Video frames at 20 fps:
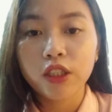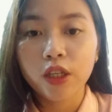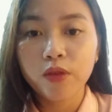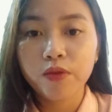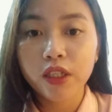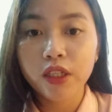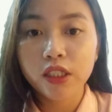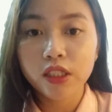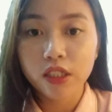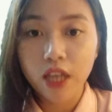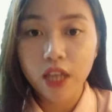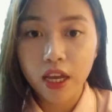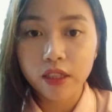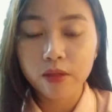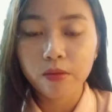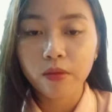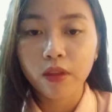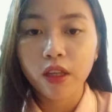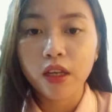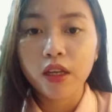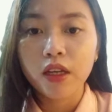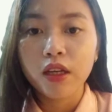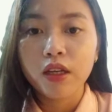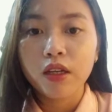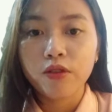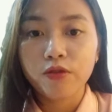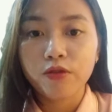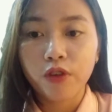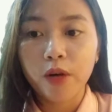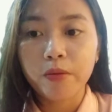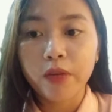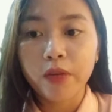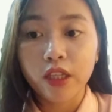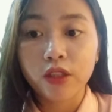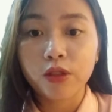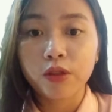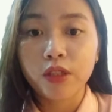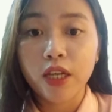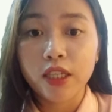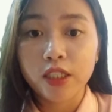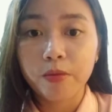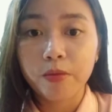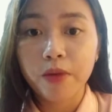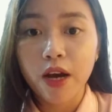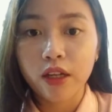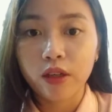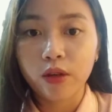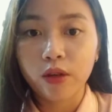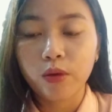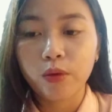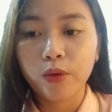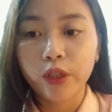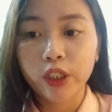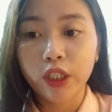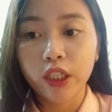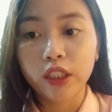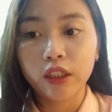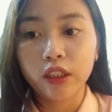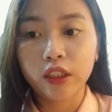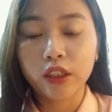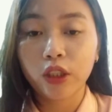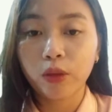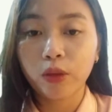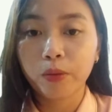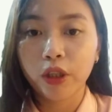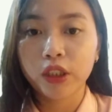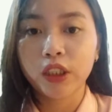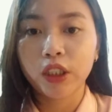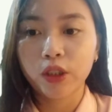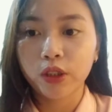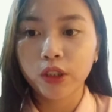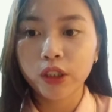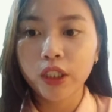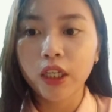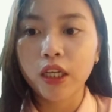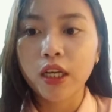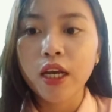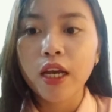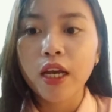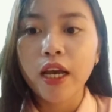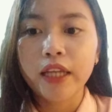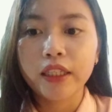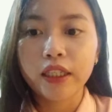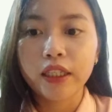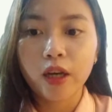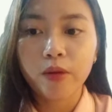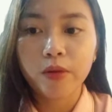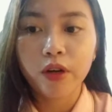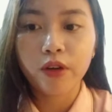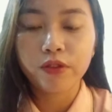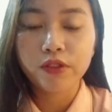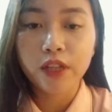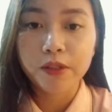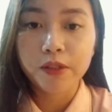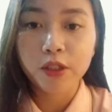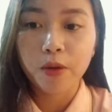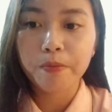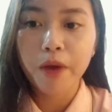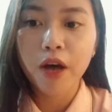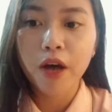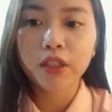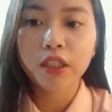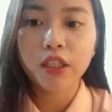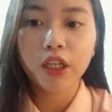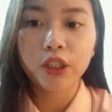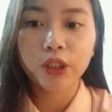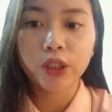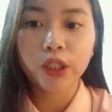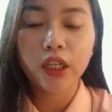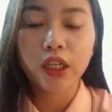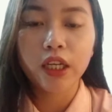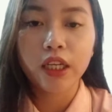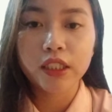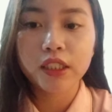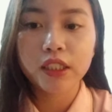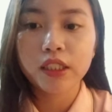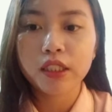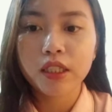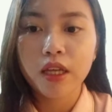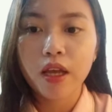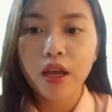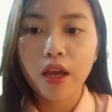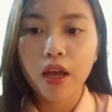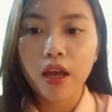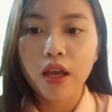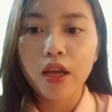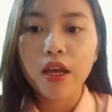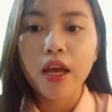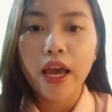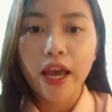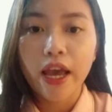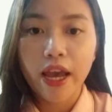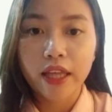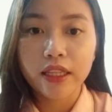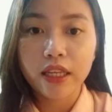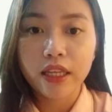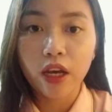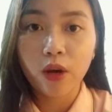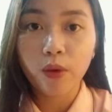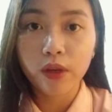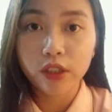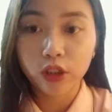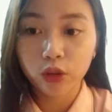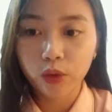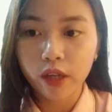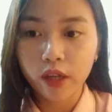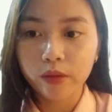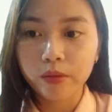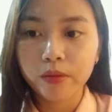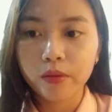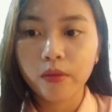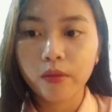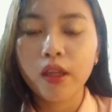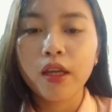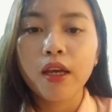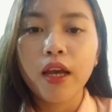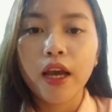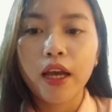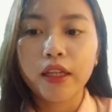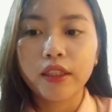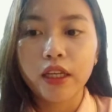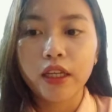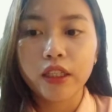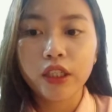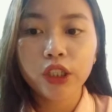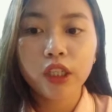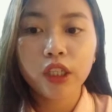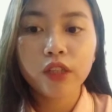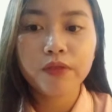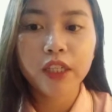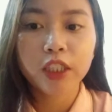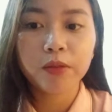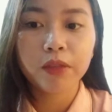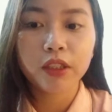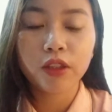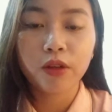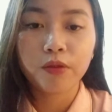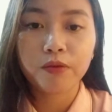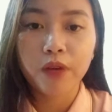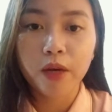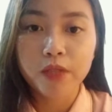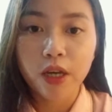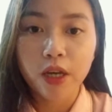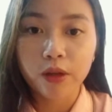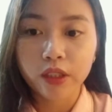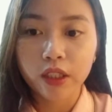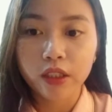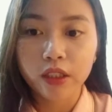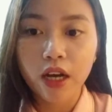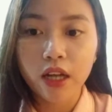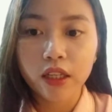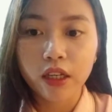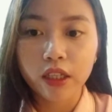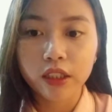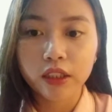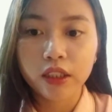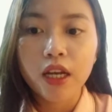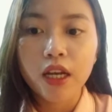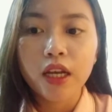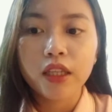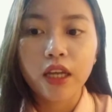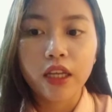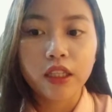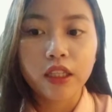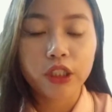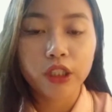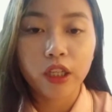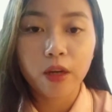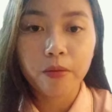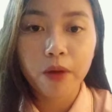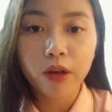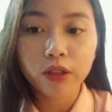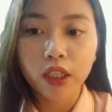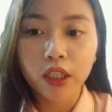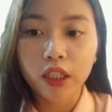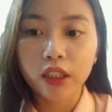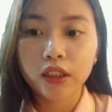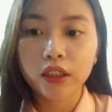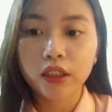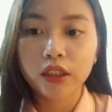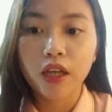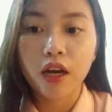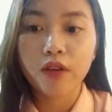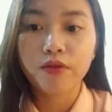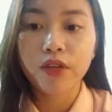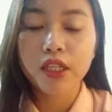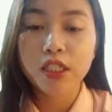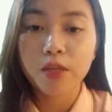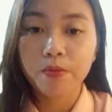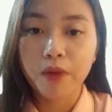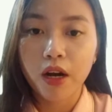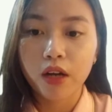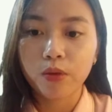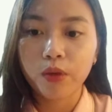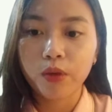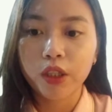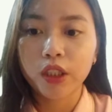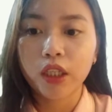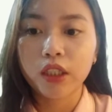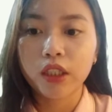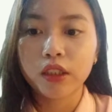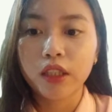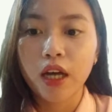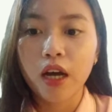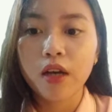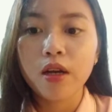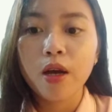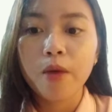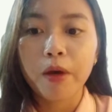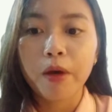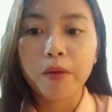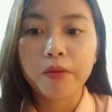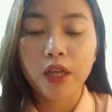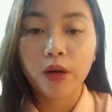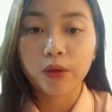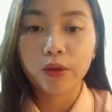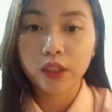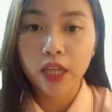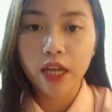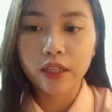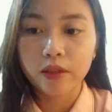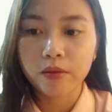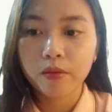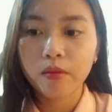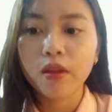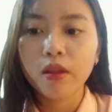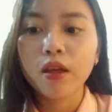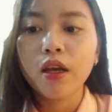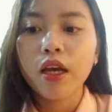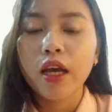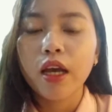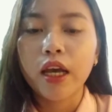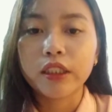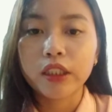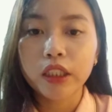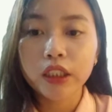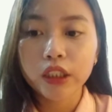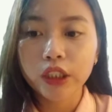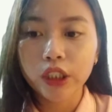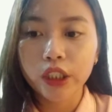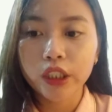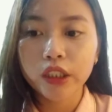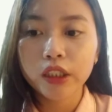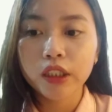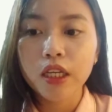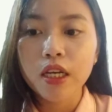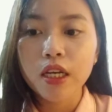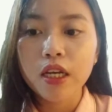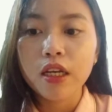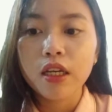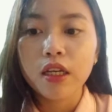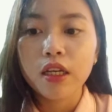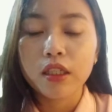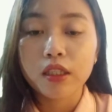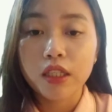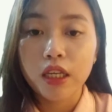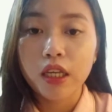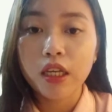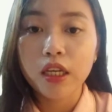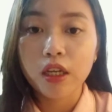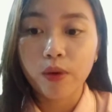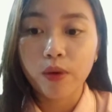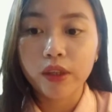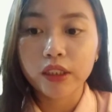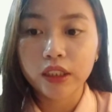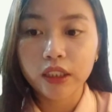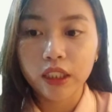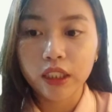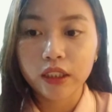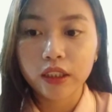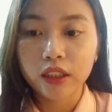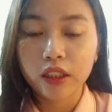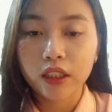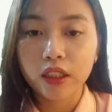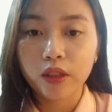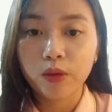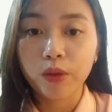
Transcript: 3% formed into decimal, which is the 0.03, and the number of times compounded each year is N equals 12. And the initial investment of $5,000, the initial amount is the principal, which is the 5,000. And 6 years, P equals 6,